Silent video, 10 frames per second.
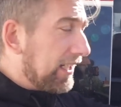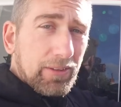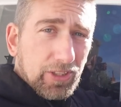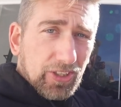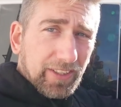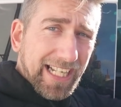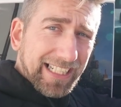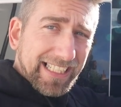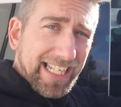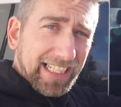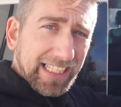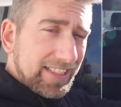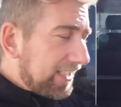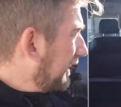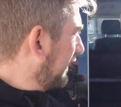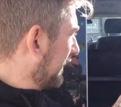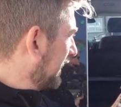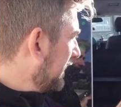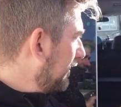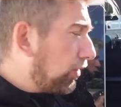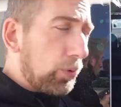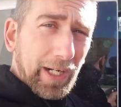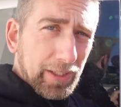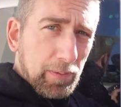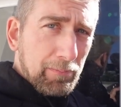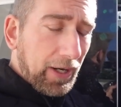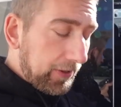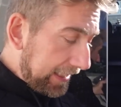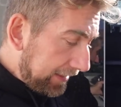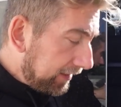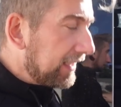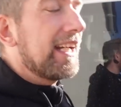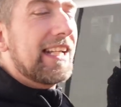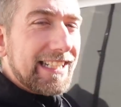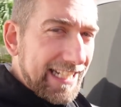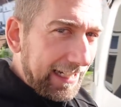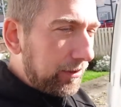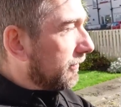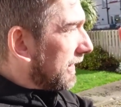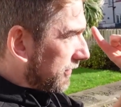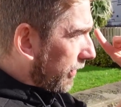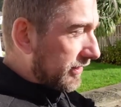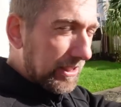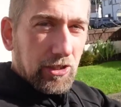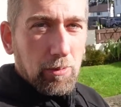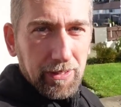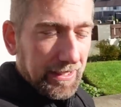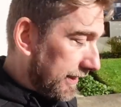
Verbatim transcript: we've just got dangly danglies uh, all wired up in parallel. Now let's go into the cupboard